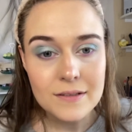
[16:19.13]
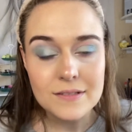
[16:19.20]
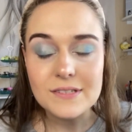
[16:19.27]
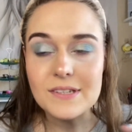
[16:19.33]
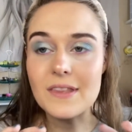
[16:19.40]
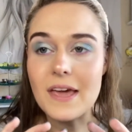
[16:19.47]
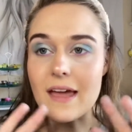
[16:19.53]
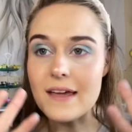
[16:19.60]

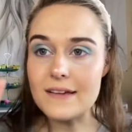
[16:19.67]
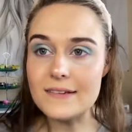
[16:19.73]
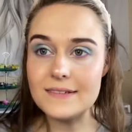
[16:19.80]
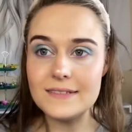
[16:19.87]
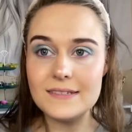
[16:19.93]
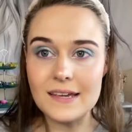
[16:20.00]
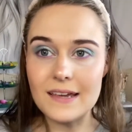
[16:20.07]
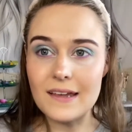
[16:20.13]
So that is
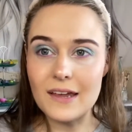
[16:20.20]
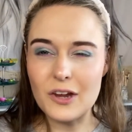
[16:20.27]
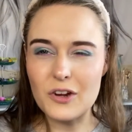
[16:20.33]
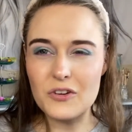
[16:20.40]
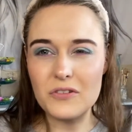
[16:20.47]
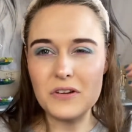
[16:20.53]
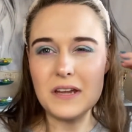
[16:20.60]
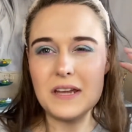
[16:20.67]
like a
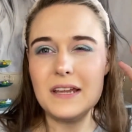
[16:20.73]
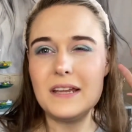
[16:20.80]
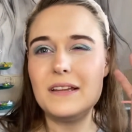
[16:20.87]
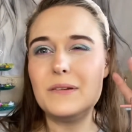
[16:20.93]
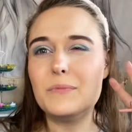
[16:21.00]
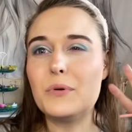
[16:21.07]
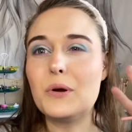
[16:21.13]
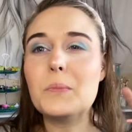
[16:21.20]

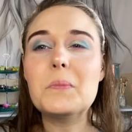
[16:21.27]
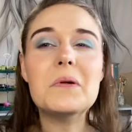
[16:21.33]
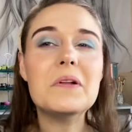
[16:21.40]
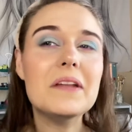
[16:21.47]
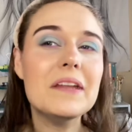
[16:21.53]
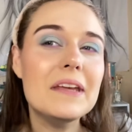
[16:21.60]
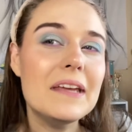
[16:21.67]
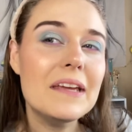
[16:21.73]
green,
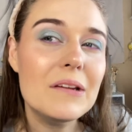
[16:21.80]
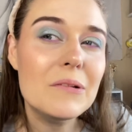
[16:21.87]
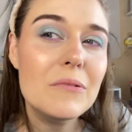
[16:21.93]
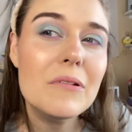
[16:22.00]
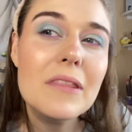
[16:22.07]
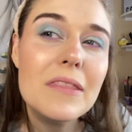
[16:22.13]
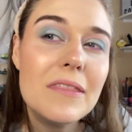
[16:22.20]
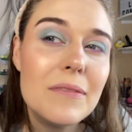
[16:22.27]
purpley
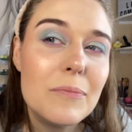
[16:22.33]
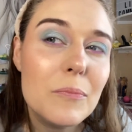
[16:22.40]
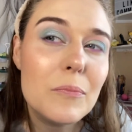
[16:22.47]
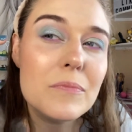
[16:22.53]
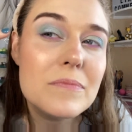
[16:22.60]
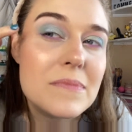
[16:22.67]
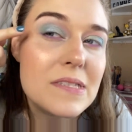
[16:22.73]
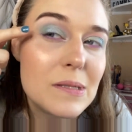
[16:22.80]
with
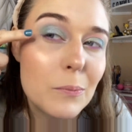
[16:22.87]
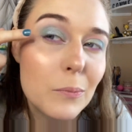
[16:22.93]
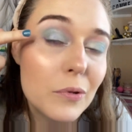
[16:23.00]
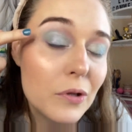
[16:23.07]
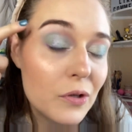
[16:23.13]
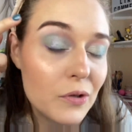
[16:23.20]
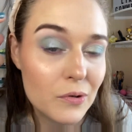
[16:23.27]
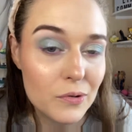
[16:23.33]
some
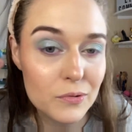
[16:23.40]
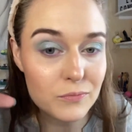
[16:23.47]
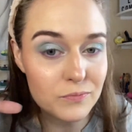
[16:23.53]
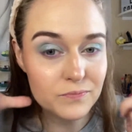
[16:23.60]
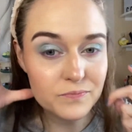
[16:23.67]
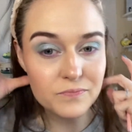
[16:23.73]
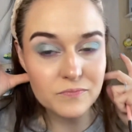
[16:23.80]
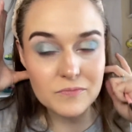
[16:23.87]
blue,
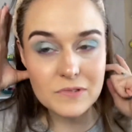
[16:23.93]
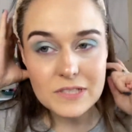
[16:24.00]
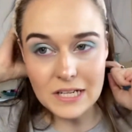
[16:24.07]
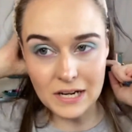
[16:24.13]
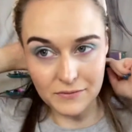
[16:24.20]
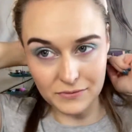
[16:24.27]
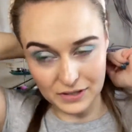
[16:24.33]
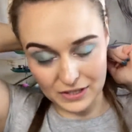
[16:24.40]
which I
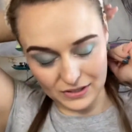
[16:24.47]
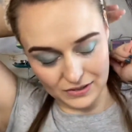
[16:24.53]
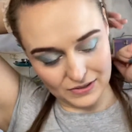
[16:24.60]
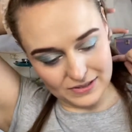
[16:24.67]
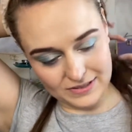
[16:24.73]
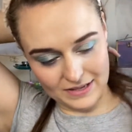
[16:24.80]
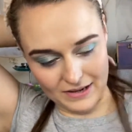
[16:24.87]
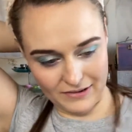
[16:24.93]
don't think you
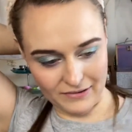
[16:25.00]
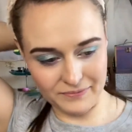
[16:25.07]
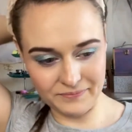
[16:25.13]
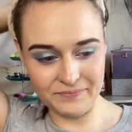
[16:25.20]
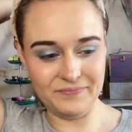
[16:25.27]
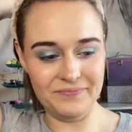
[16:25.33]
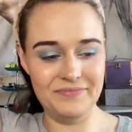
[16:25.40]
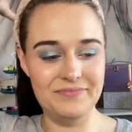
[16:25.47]
can tell.
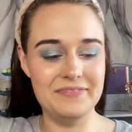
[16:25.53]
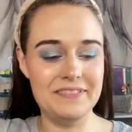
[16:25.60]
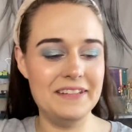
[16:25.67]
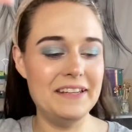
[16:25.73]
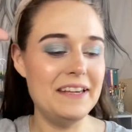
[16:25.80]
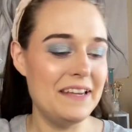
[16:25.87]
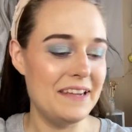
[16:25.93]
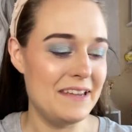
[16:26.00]

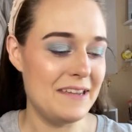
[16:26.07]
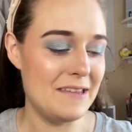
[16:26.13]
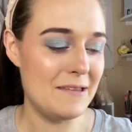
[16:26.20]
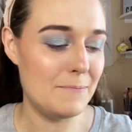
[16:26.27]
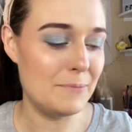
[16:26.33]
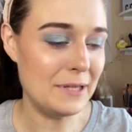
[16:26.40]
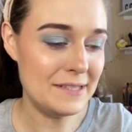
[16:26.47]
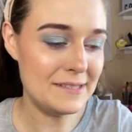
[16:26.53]

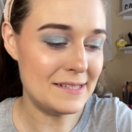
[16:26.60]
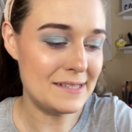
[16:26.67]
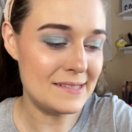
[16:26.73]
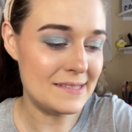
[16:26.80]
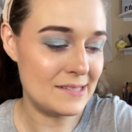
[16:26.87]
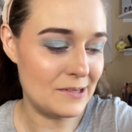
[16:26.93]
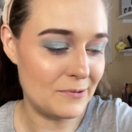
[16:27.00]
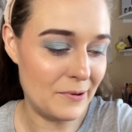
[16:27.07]
It blends in
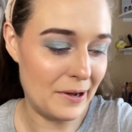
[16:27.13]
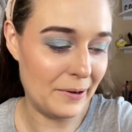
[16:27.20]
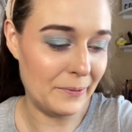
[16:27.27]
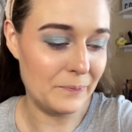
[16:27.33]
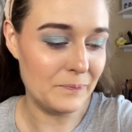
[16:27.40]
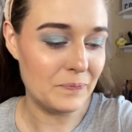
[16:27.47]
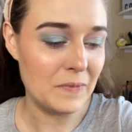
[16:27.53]
so well.